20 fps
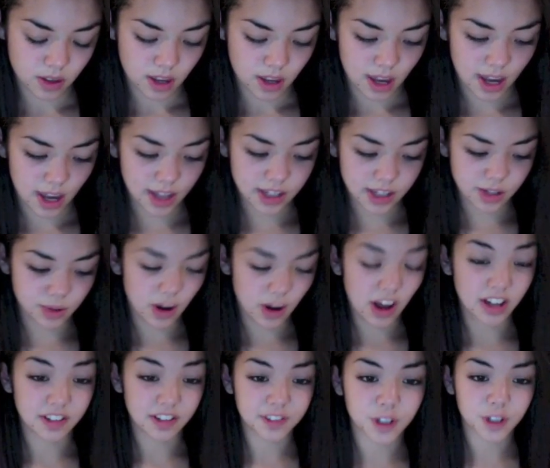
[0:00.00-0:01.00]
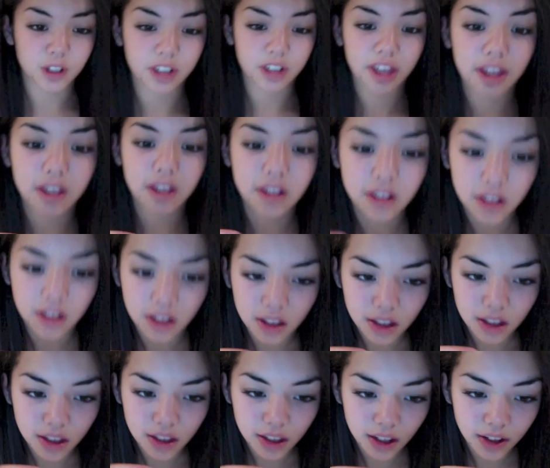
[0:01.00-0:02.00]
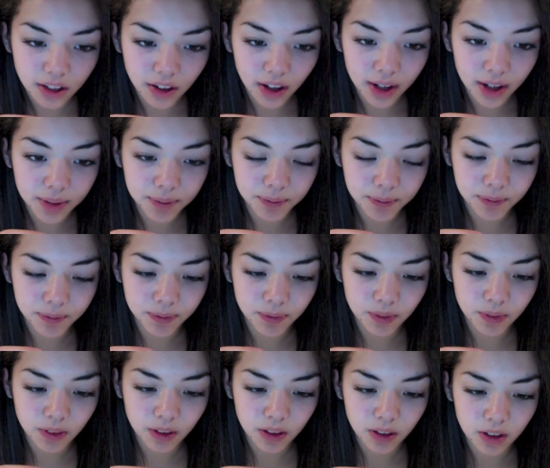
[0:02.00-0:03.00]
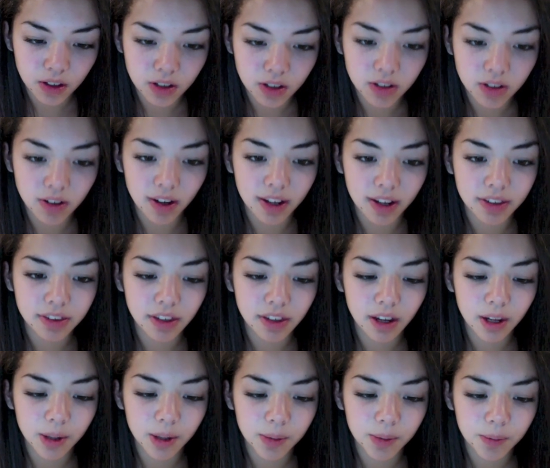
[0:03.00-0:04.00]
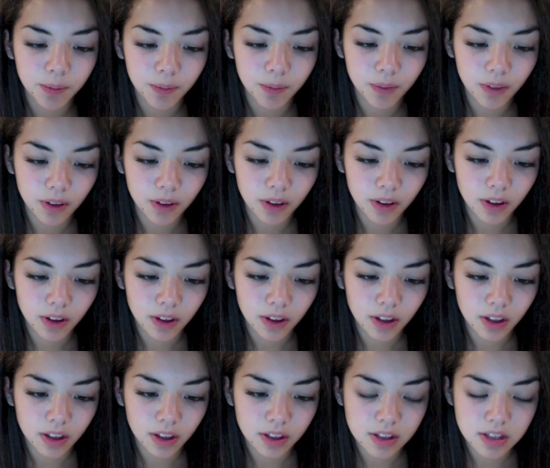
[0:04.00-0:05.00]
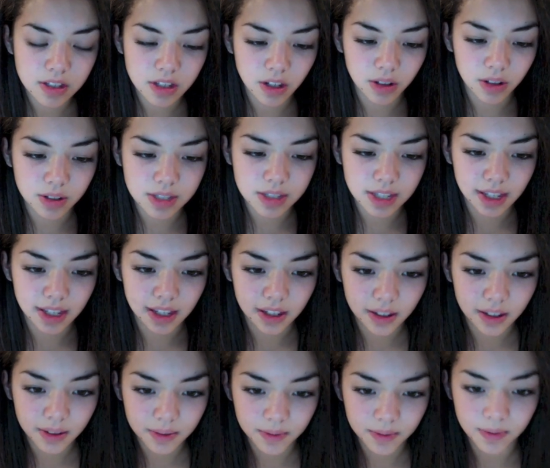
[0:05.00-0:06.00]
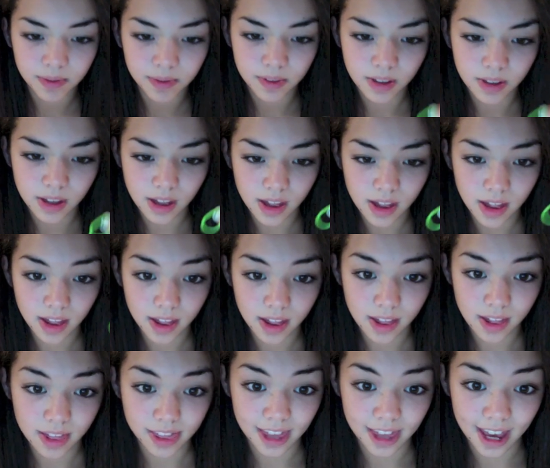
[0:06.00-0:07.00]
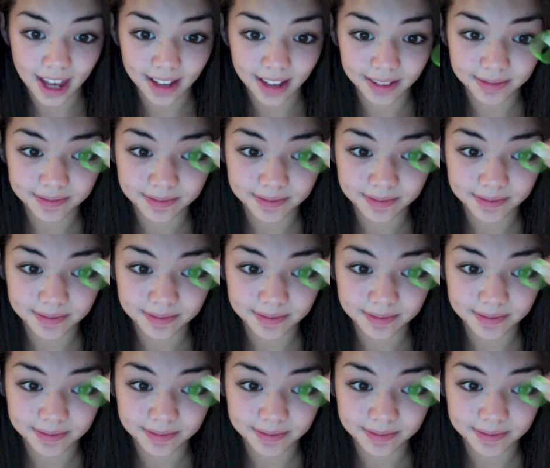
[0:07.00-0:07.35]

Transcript: and you kind of hook it, like right in there. So it's like that.